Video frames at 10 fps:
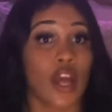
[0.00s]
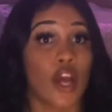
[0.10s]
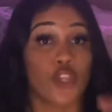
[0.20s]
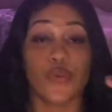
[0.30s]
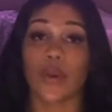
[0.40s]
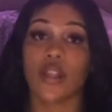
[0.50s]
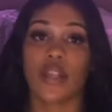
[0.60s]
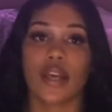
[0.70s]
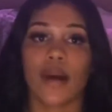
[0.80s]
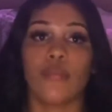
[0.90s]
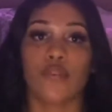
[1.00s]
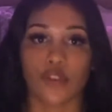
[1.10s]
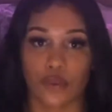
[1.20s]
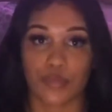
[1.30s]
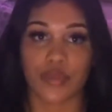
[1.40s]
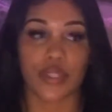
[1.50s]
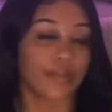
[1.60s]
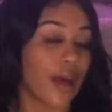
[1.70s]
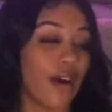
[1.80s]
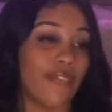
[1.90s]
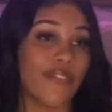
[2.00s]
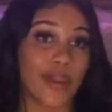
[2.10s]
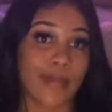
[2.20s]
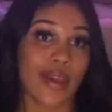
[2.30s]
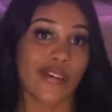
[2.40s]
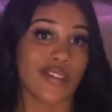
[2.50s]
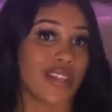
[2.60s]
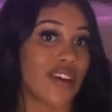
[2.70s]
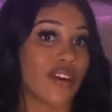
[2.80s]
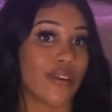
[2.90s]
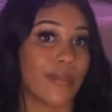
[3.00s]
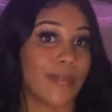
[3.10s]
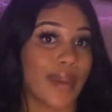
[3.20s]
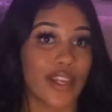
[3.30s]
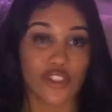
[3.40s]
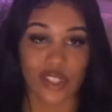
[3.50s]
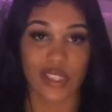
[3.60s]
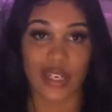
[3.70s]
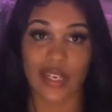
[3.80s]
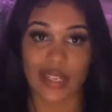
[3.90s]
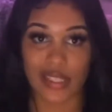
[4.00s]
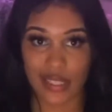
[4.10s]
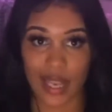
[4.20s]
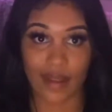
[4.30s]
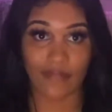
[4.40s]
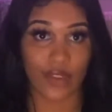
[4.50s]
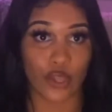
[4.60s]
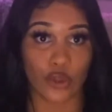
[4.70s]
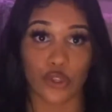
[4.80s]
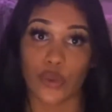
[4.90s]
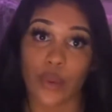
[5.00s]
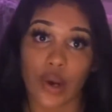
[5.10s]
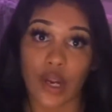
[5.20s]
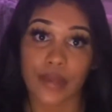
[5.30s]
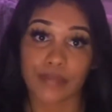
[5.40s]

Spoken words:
You want to look up groups of females that are interested in the same field you are.